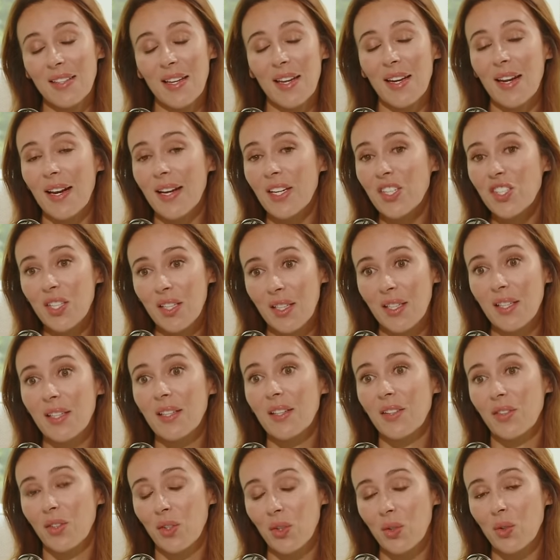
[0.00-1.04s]
And
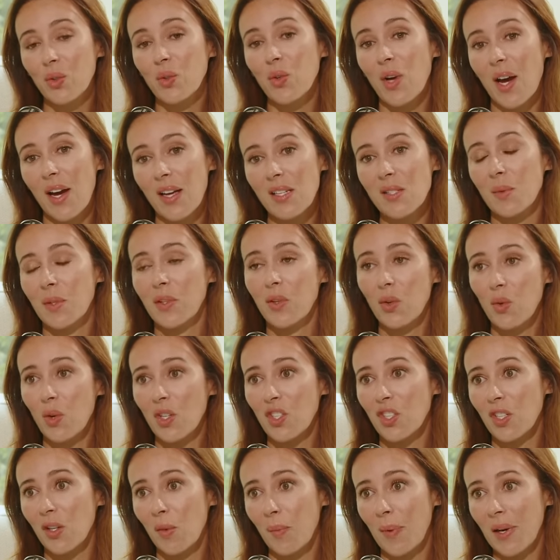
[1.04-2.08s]
actually, you asked me the
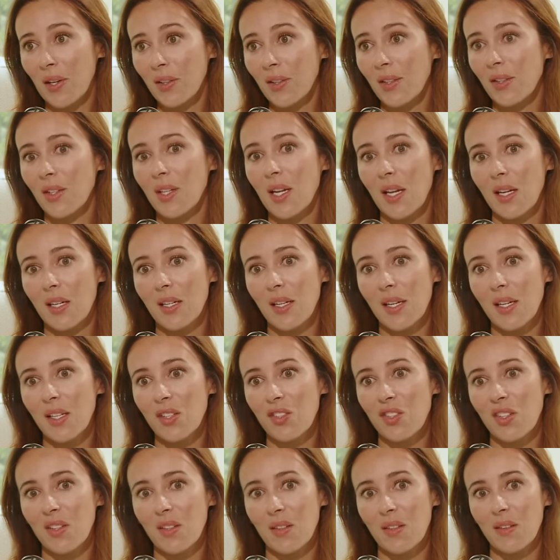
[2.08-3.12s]
question about the United
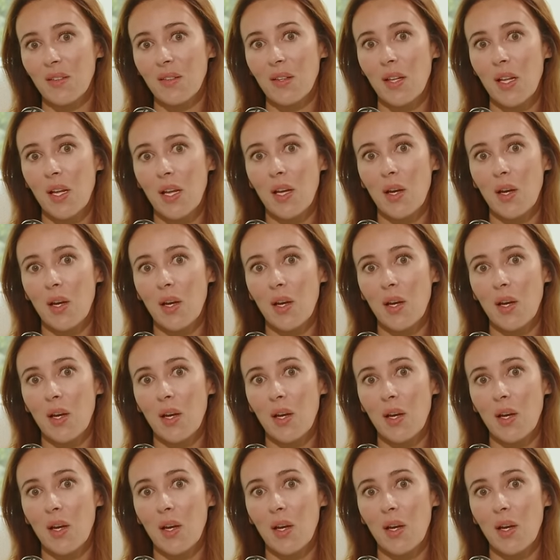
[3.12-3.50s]
Nations.